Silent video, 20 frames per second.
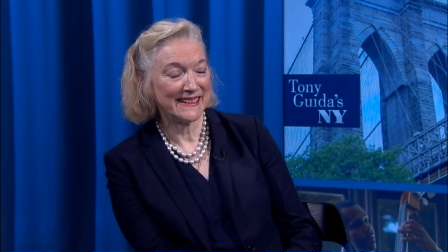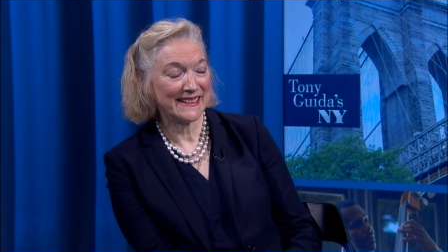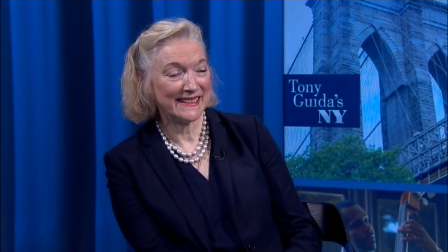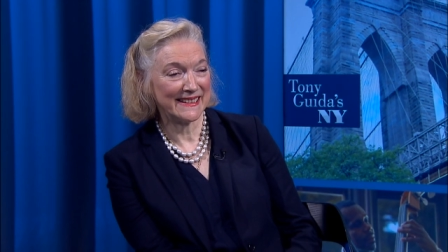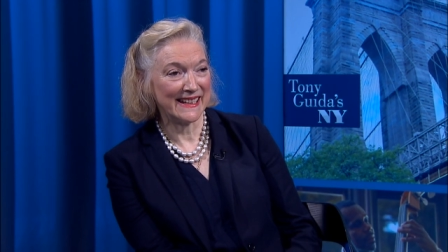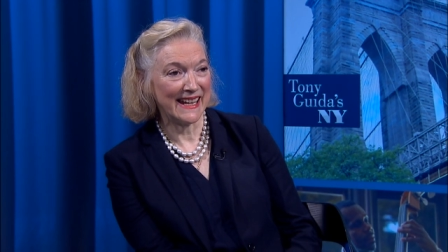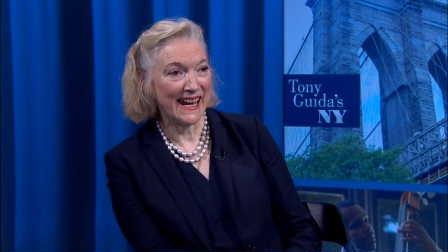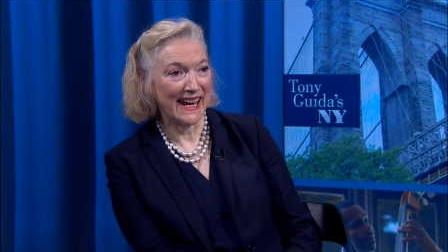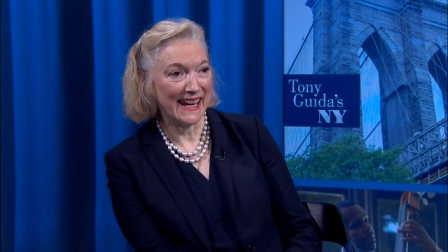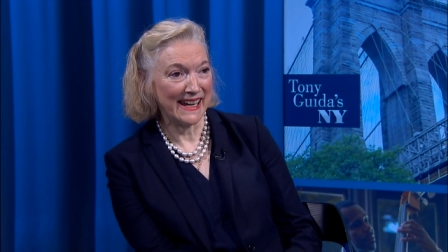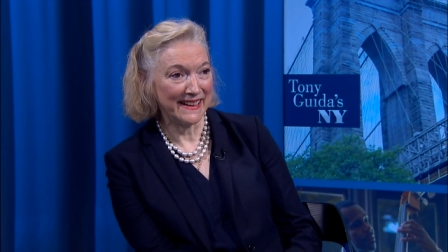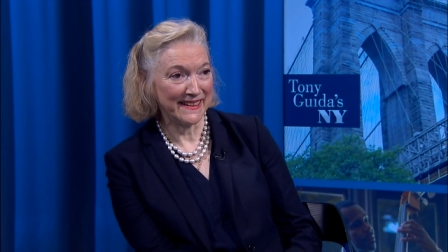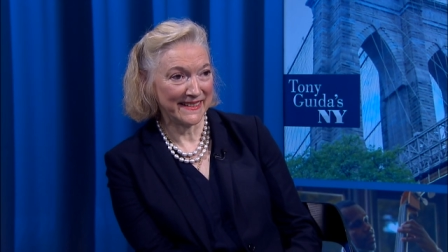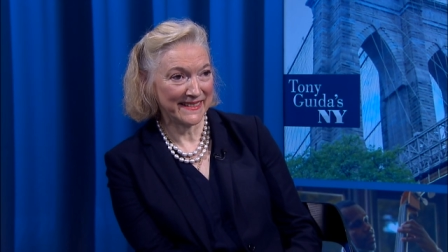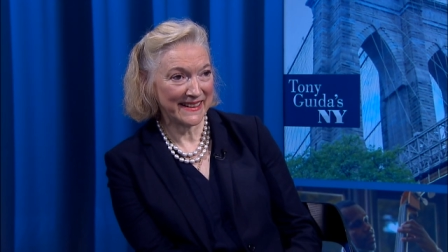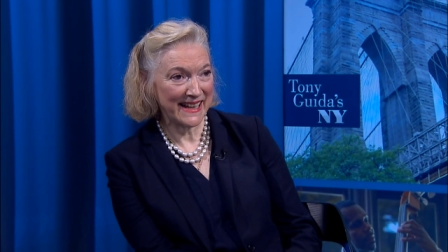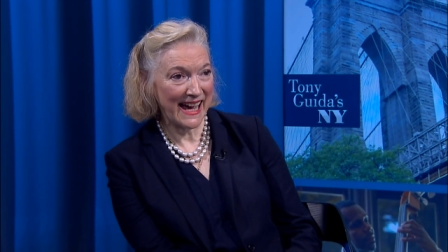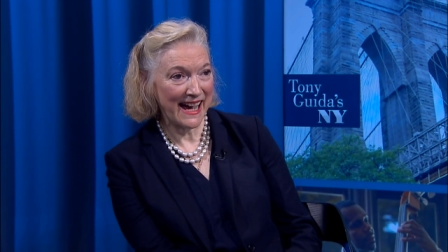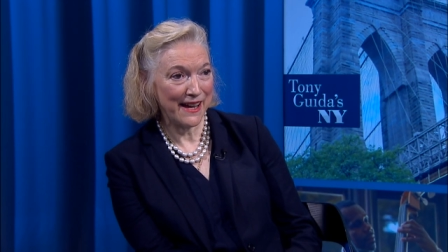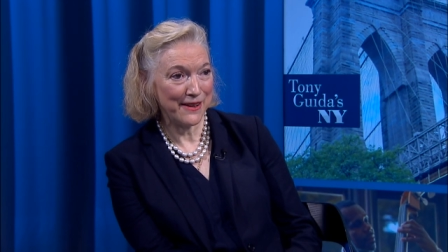
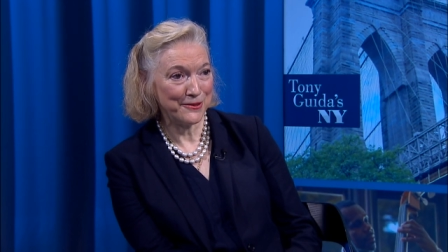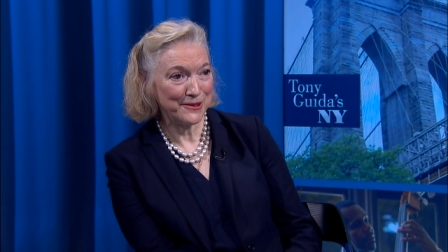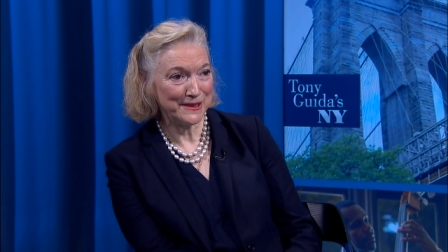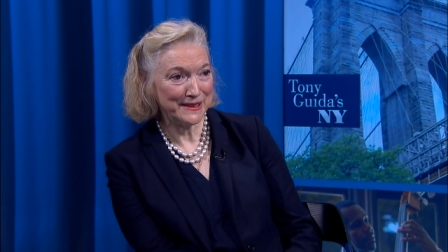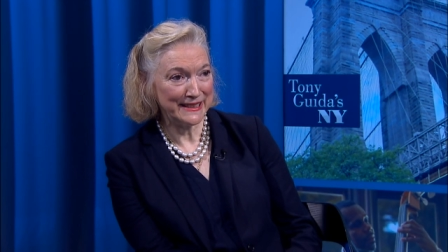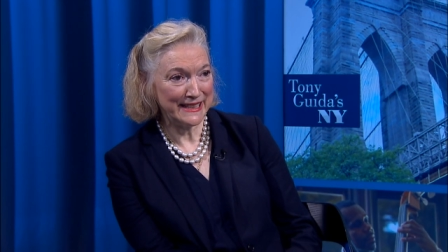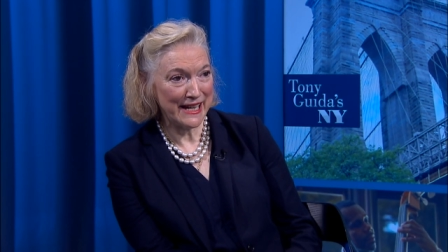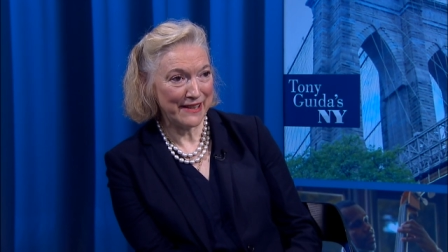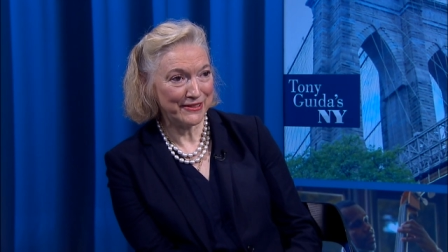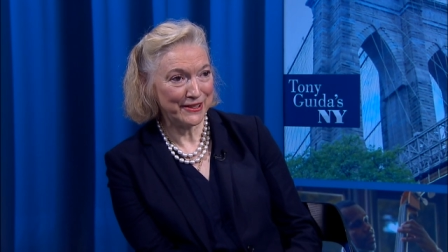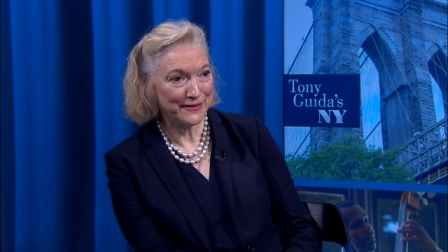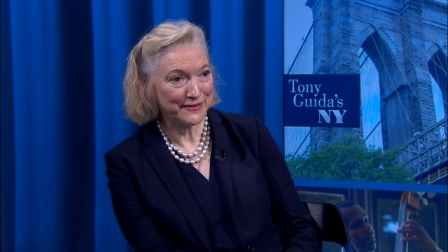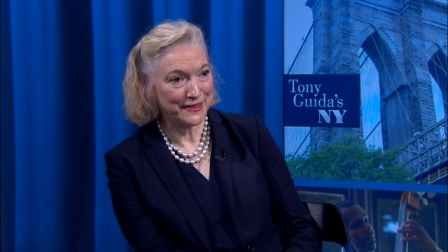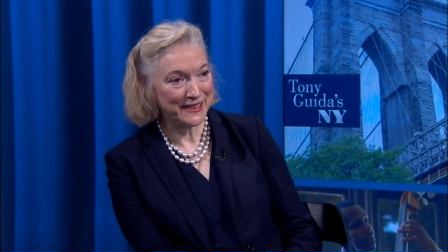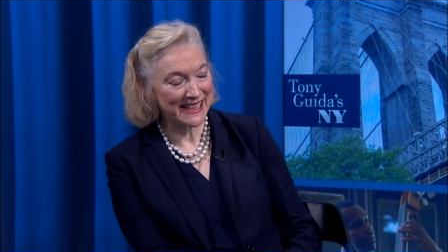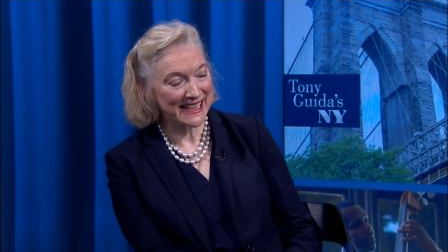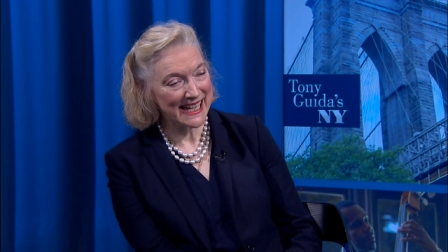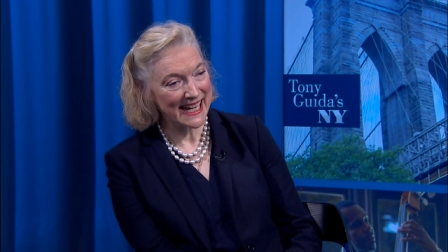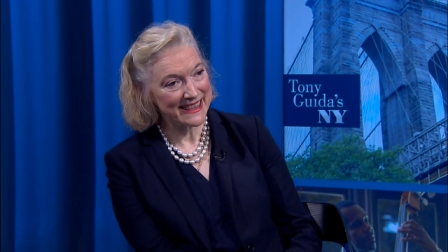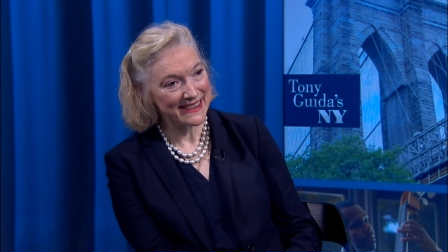things. I will never
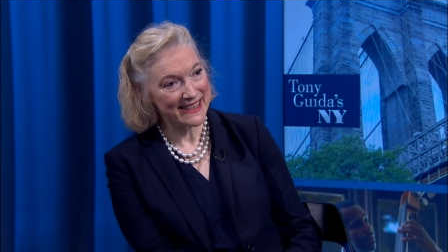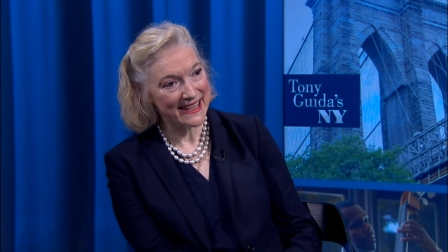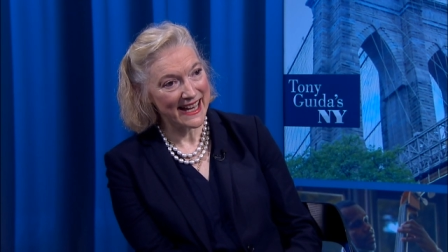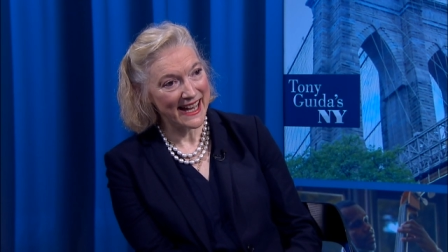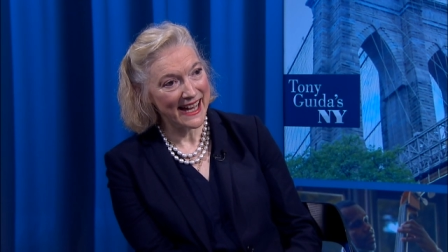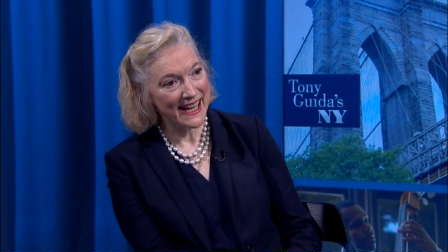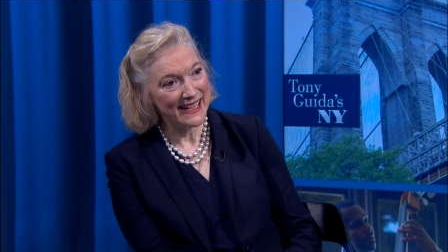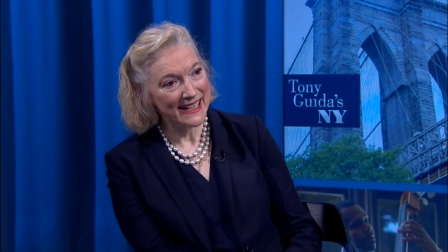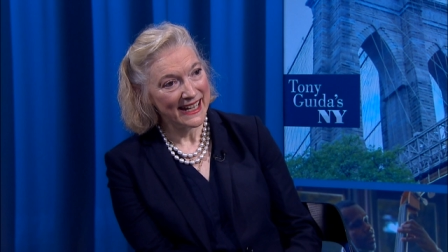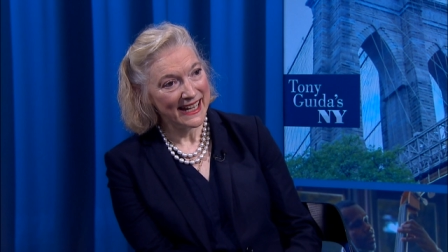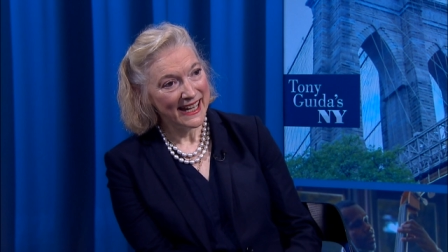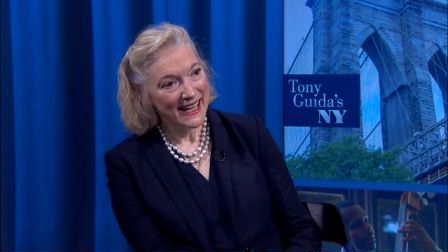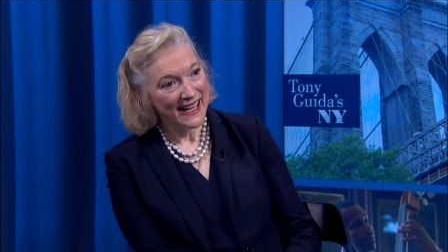forget that.